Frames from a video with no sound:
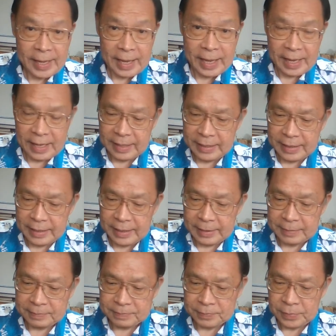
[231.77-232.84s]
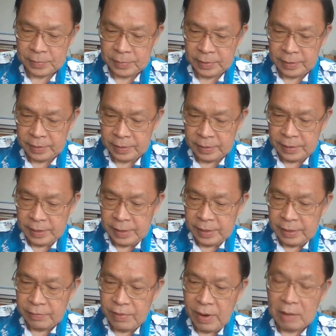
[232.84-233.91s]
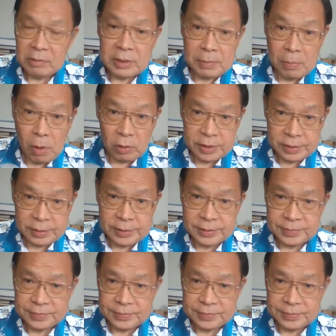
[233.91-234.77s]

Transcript: and round the bottle.